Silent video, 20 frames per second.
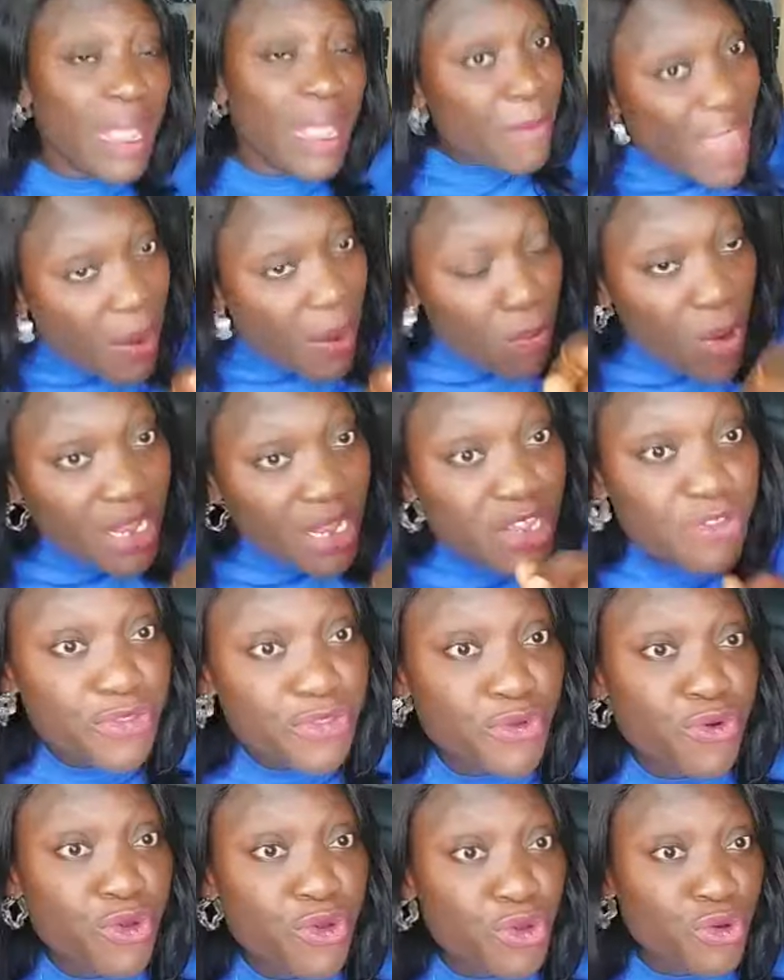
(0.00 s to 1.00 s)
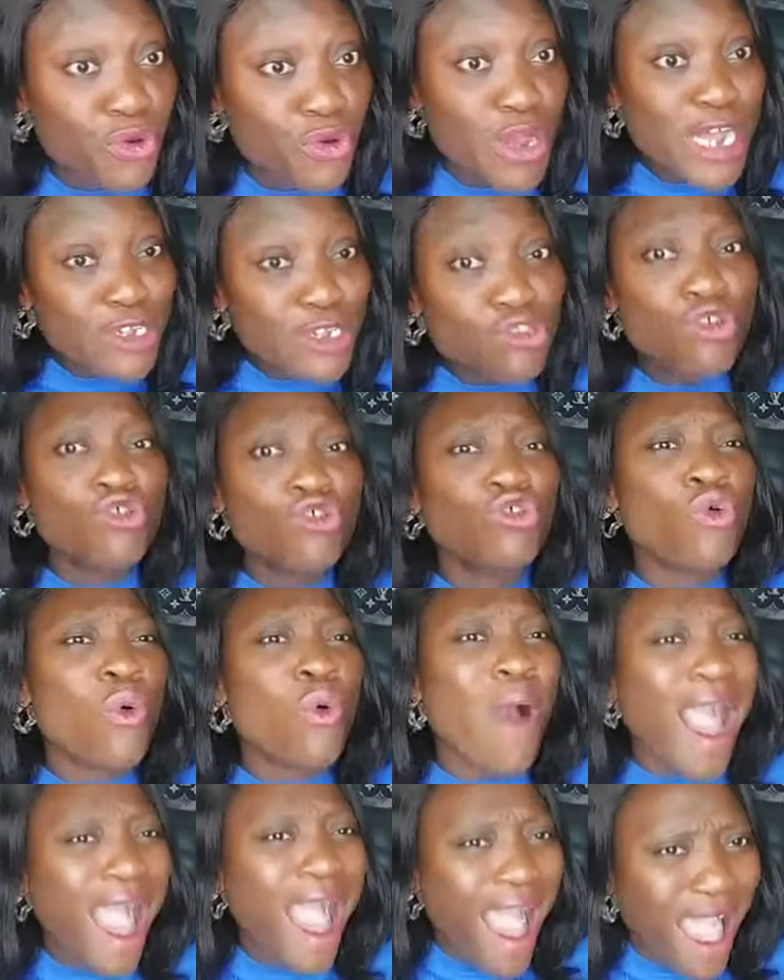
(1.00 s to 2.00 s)
They make money through you. So
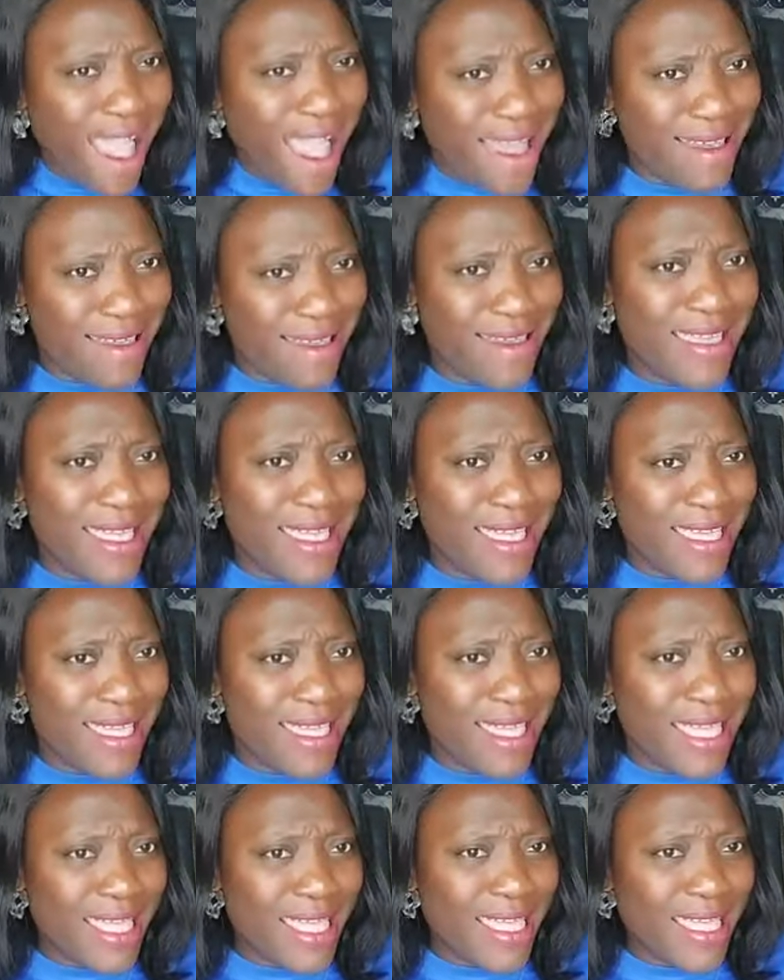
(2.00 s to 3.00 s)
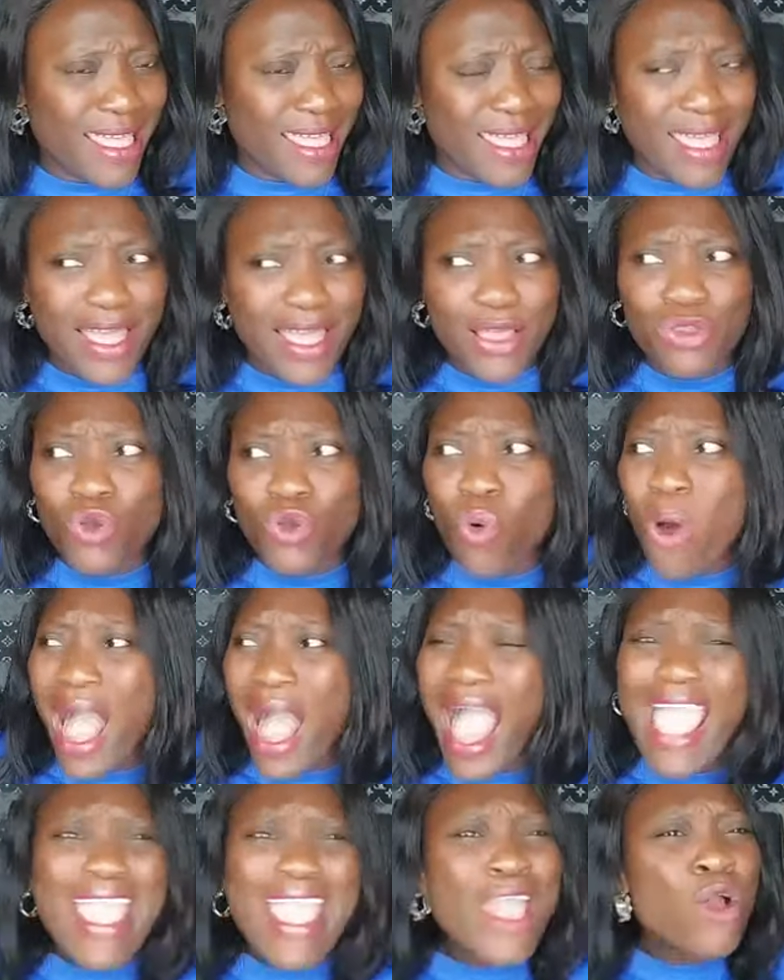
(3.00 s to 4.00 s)
you are
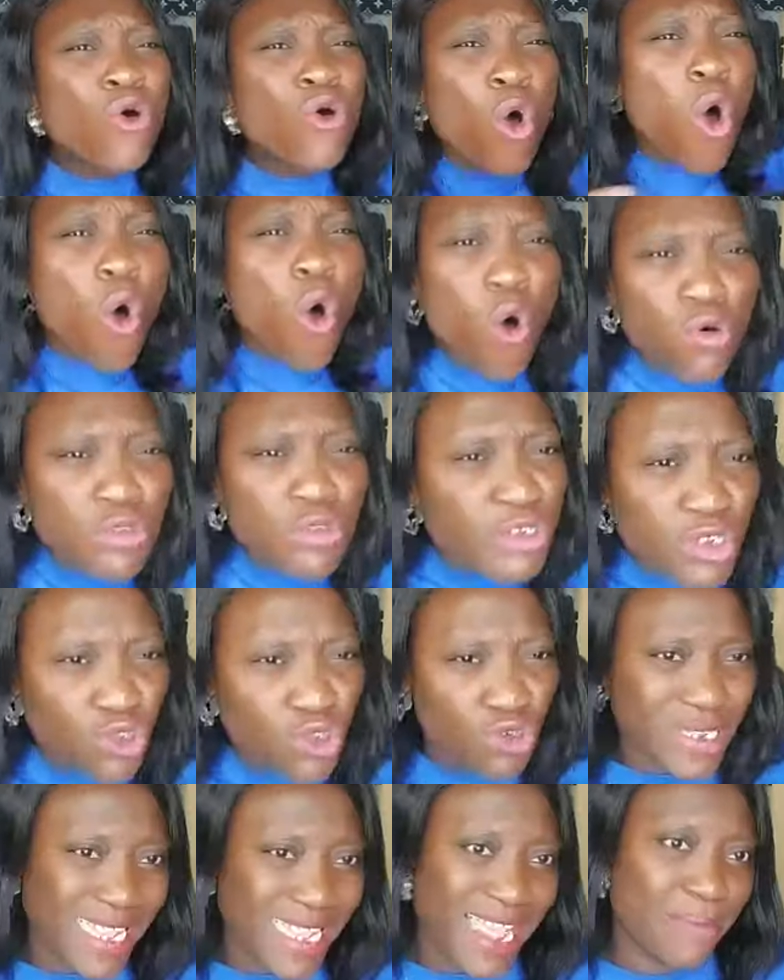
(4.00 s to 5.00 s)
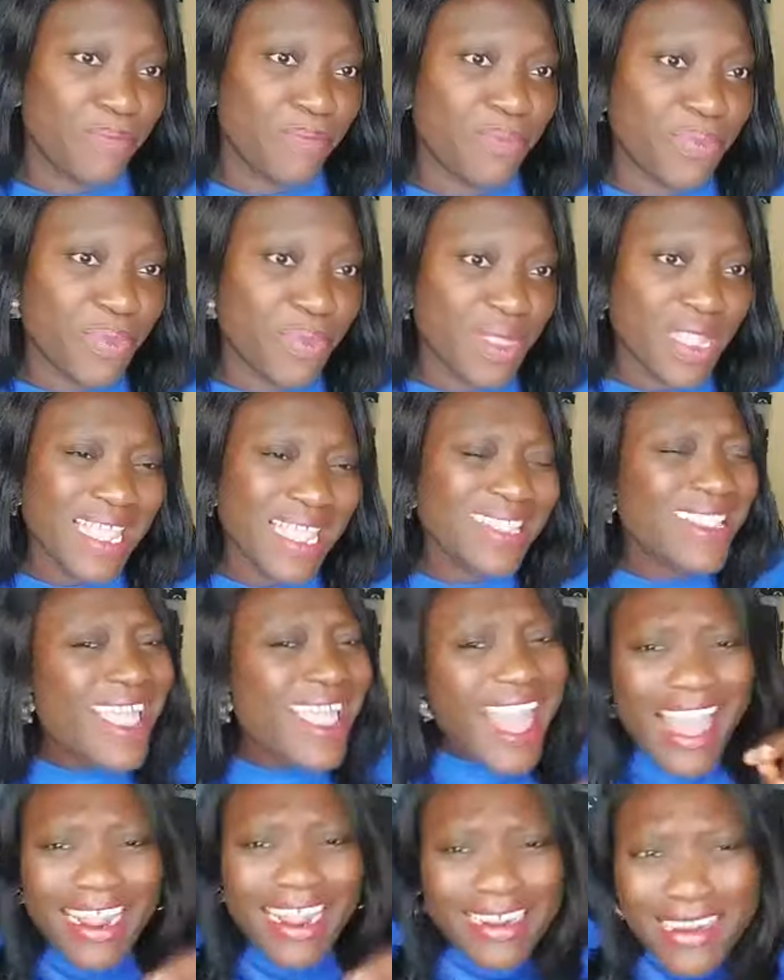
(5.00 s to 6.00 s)
a gold to them.
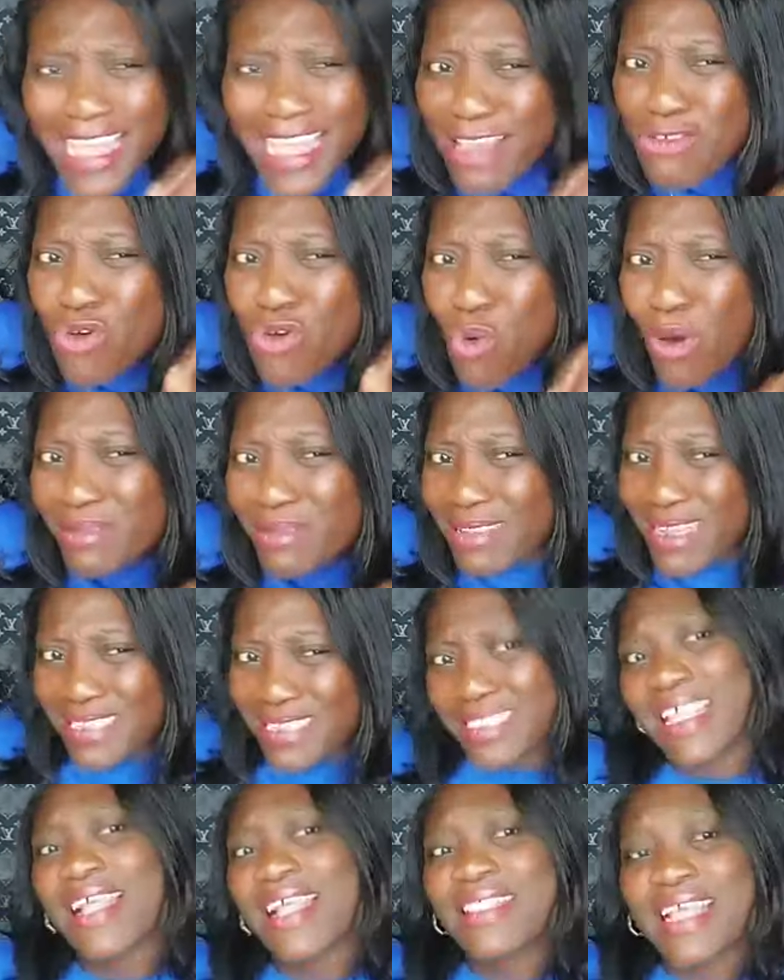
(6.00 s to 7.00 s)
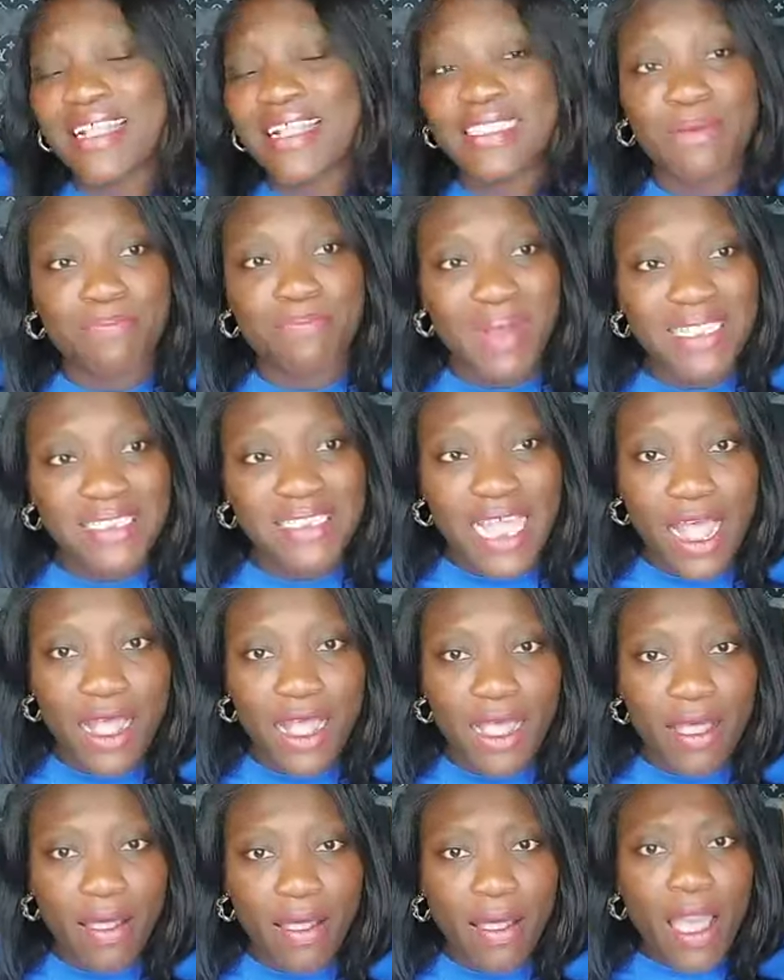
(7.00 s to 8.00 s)
The earlier you understand that, the
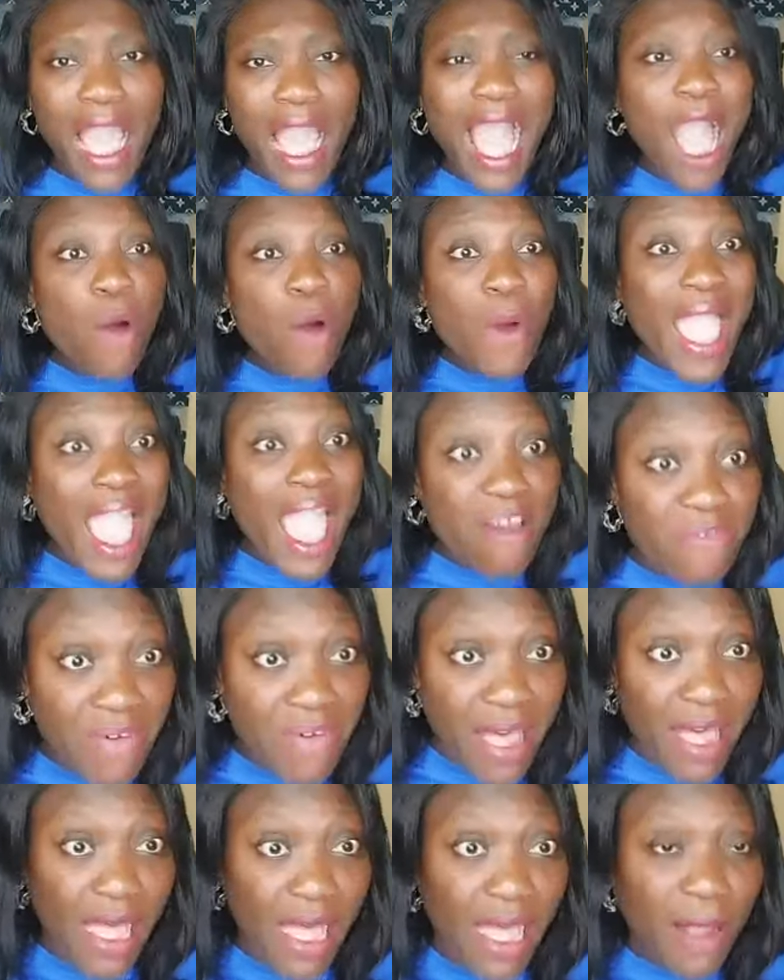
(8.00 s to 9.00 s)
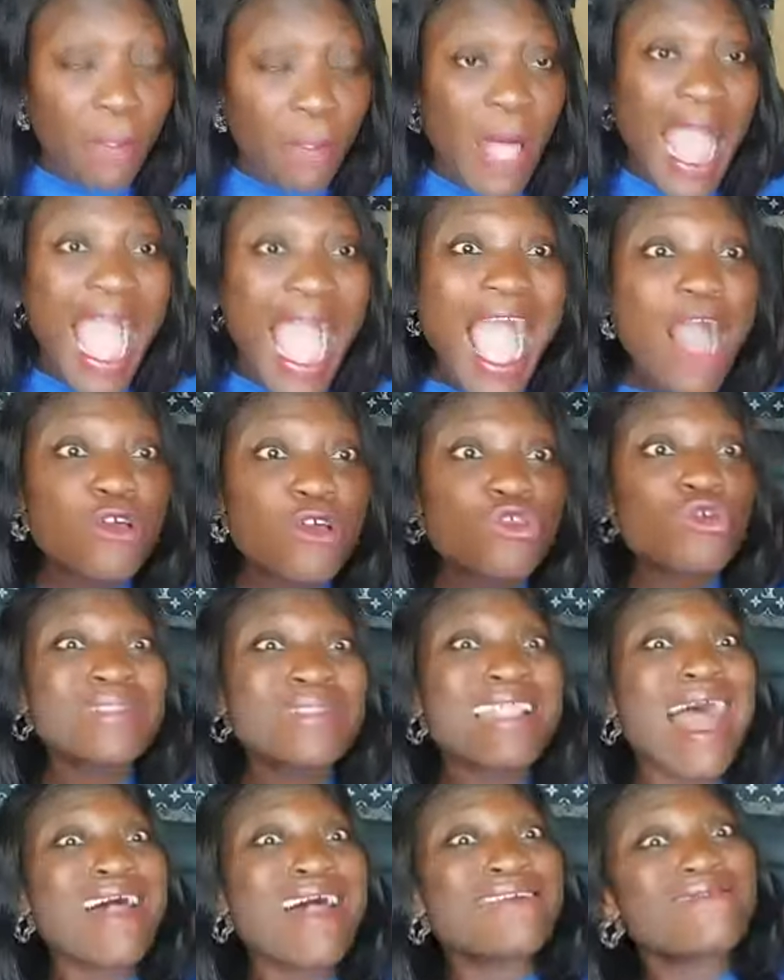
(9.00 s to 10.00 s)
better. However, How
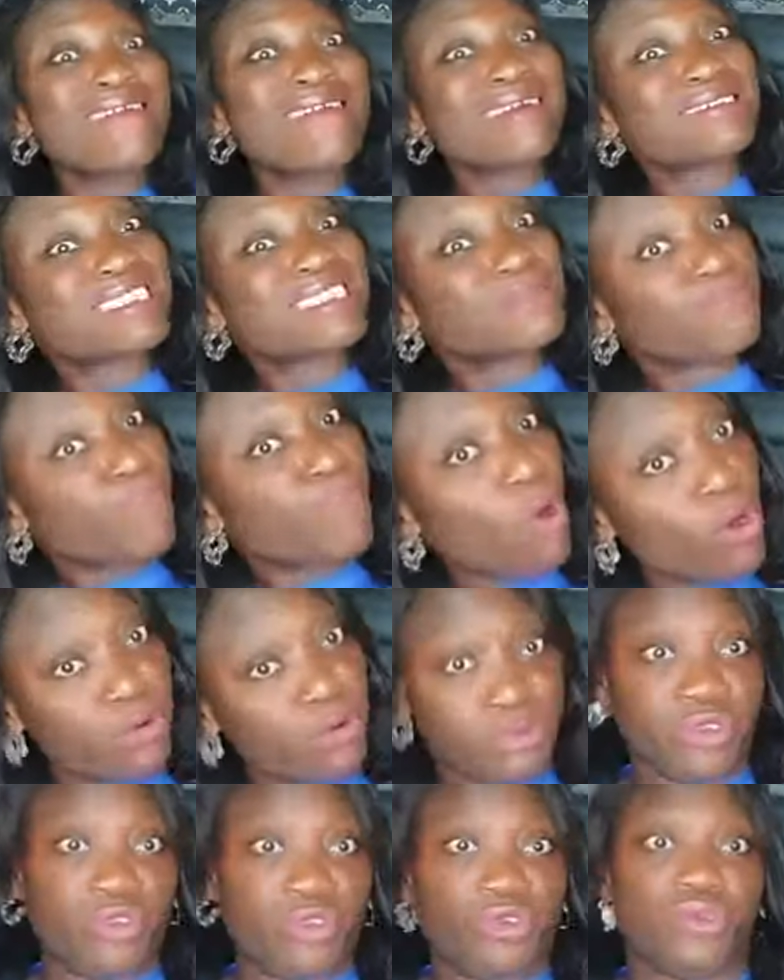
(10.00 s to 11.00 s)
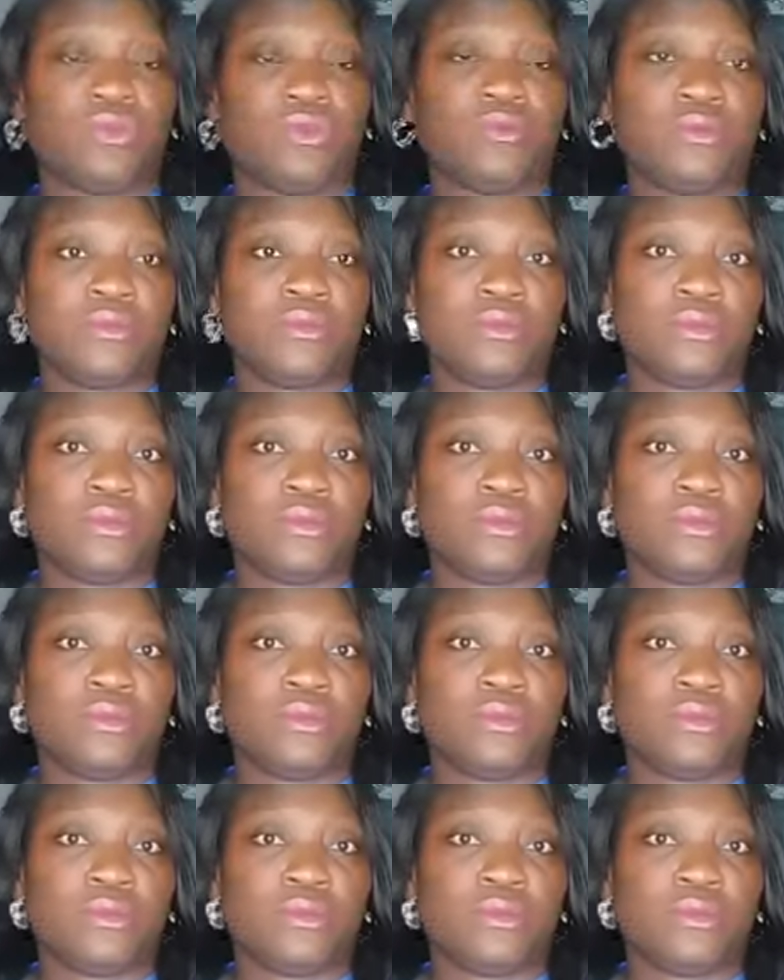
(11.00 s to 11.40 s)
you now respond